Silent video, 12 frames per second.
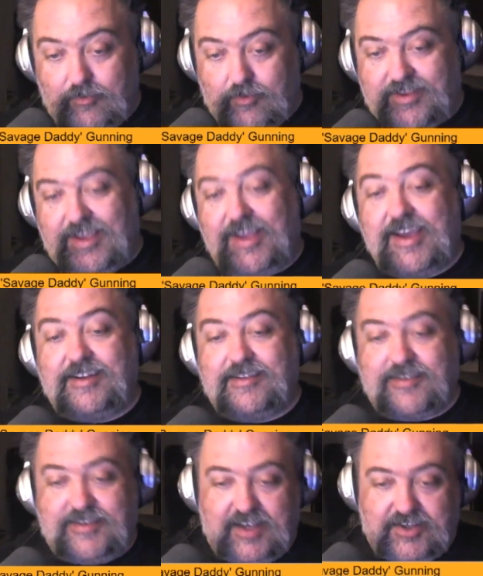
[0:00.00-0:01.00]
or at the end of
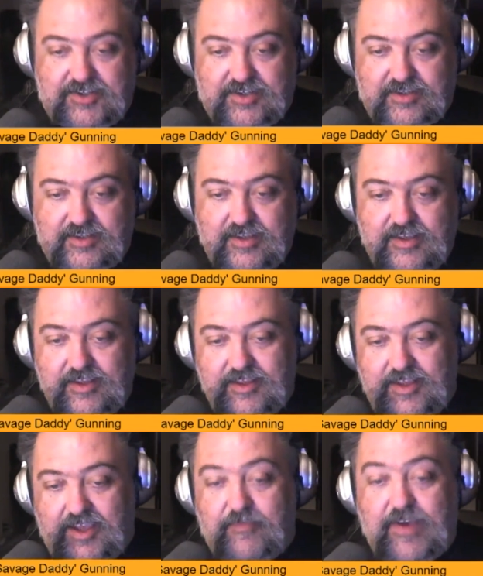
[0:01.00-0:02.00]
the session,
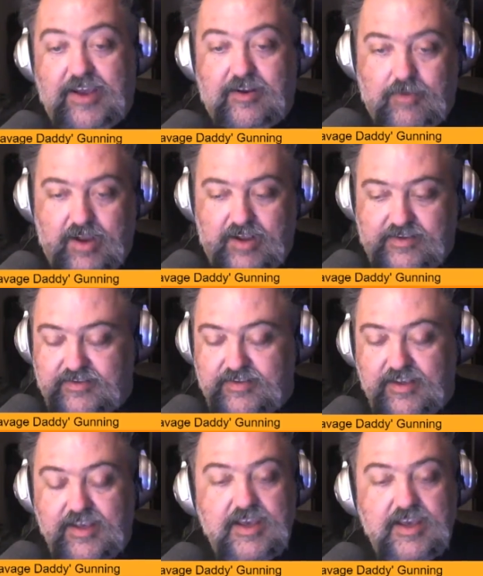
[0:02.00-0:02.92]
the event arises.